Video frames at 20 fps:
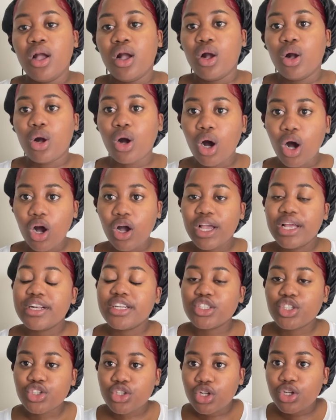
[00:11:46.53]
Go and
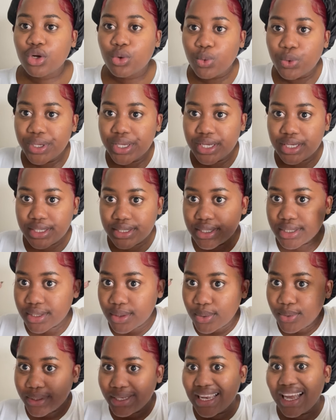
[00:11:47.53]
install your wigs.
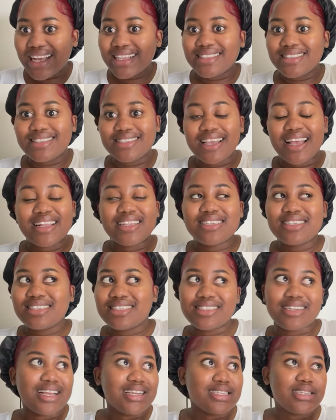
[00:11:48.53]
Good dance. I think
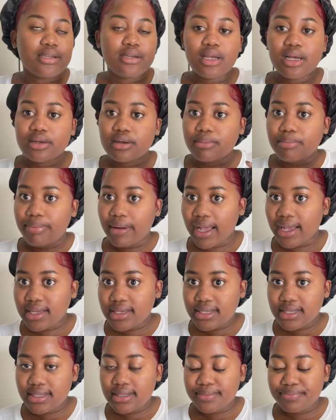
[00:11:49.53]
it's like
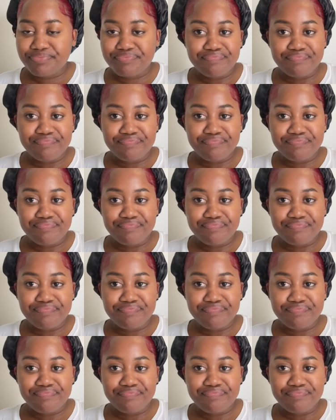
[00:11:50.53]
$300.